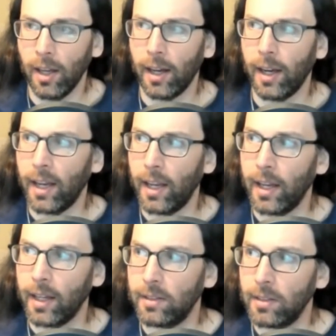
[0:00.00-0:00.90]

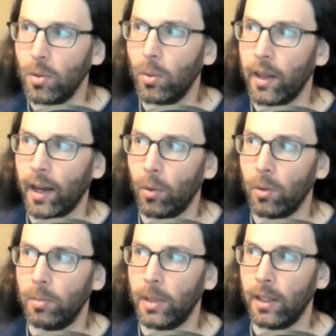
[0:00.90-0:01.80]
I can see why that
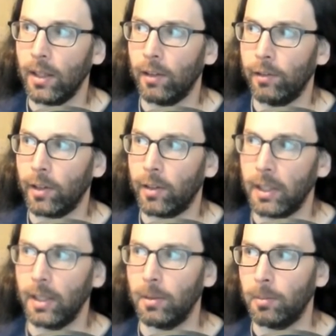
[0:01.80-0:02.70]
would be a
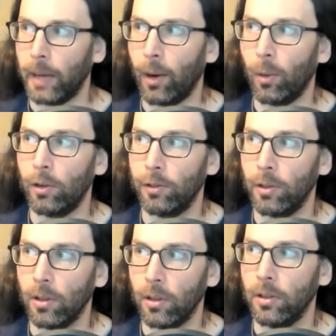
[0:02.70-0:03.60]
very
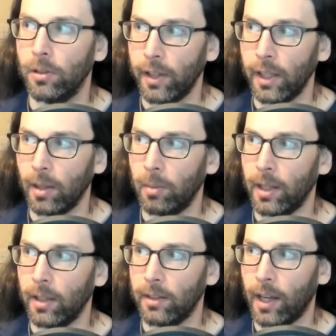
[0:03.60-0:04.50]
powerful thing,
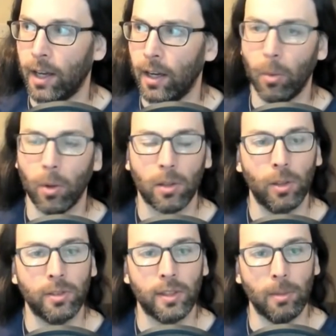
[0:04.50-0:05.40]
because that more
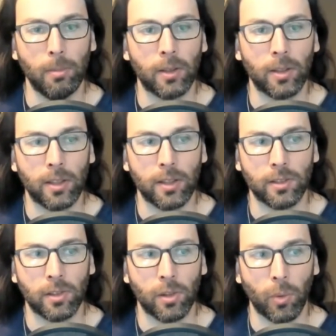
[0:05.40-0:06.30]
closely
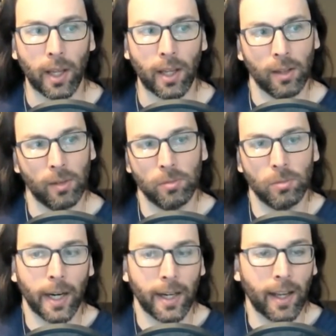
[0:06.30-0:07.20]
mirrors the way
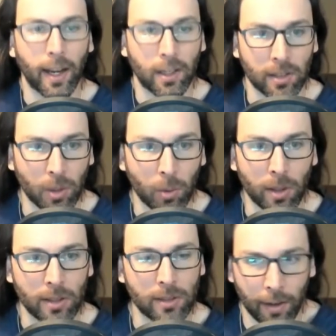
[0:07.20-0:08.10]
writing actually works.